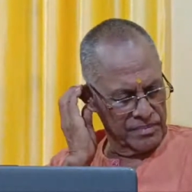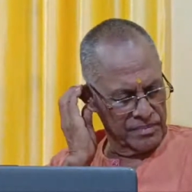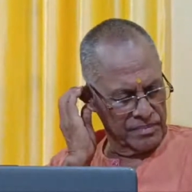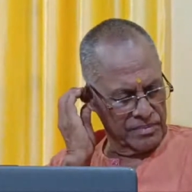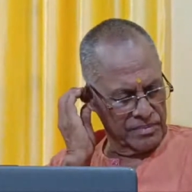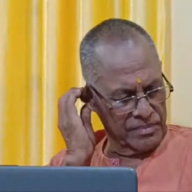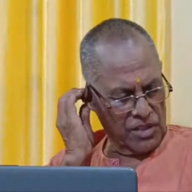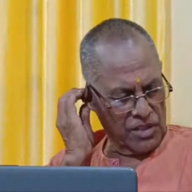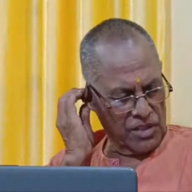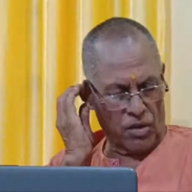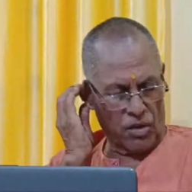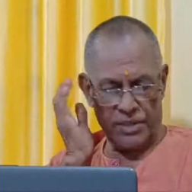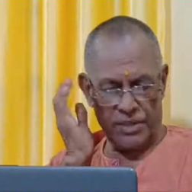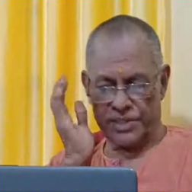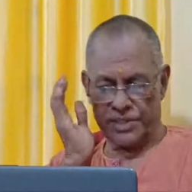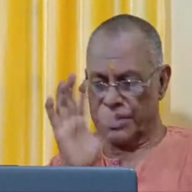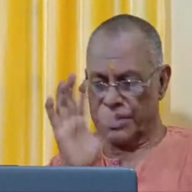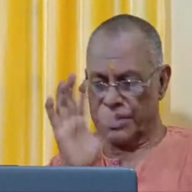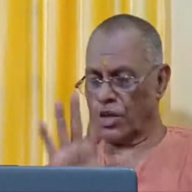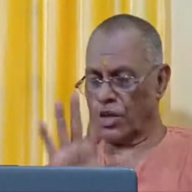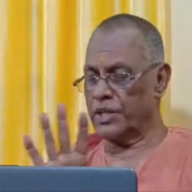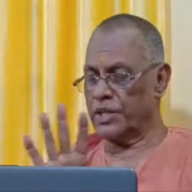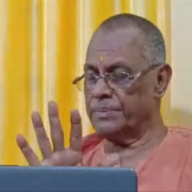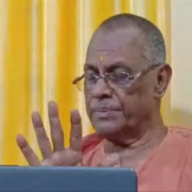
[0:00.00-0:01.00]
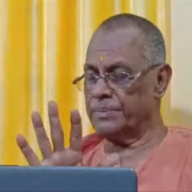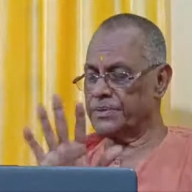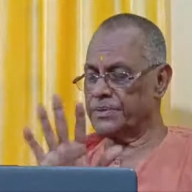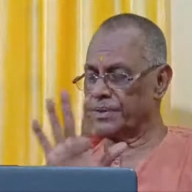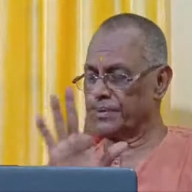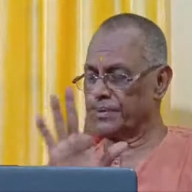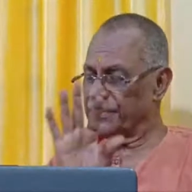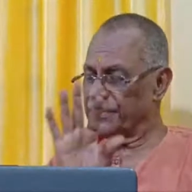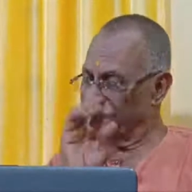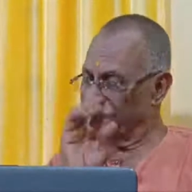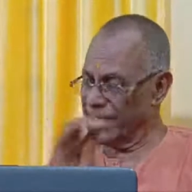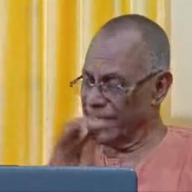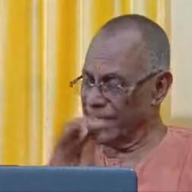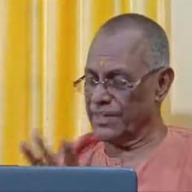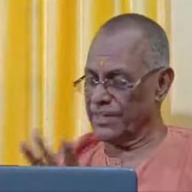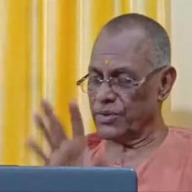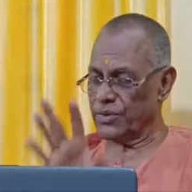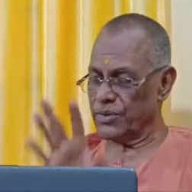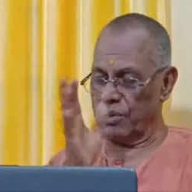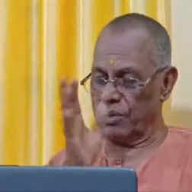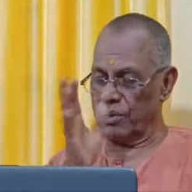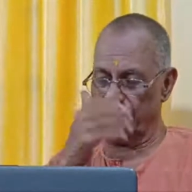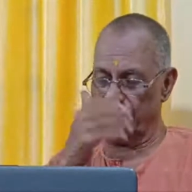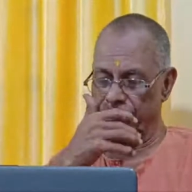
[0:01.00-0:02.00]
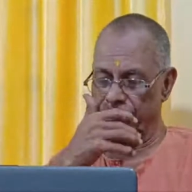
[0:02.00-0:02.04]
are synonyms of grace only.